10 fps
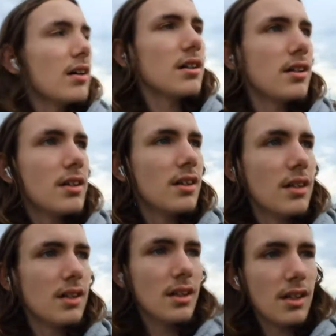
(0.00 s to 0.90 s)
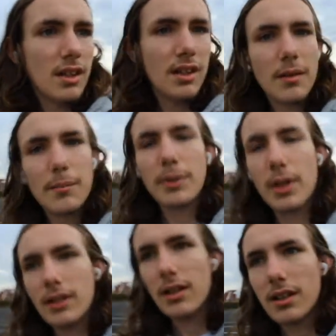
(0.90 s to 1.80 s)

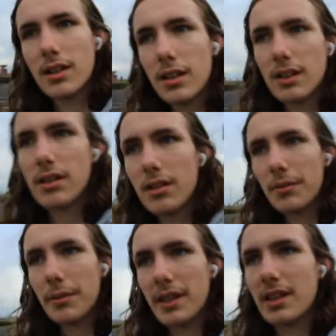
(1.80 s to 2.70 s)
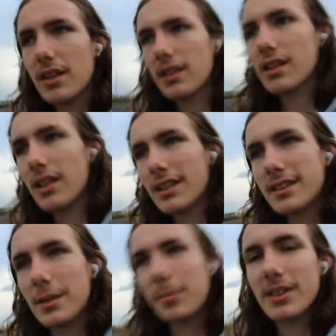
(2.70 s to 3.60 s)
But with
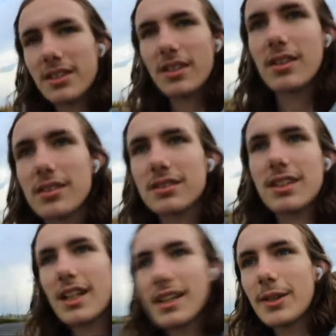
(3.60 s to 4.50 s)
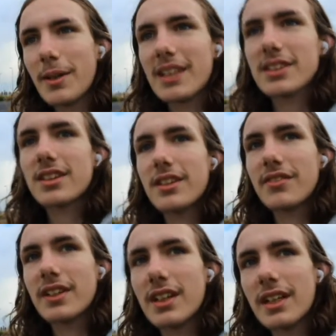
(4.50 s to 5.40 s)
deeper songs, you actually
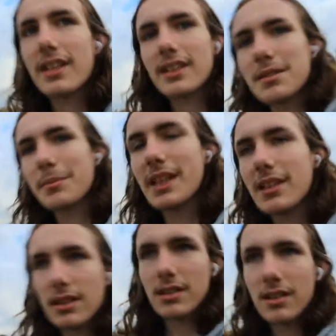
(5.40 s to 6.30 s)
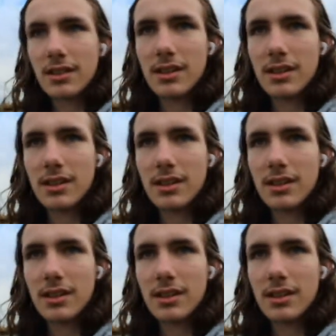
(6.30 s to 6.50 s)
feel like a meaning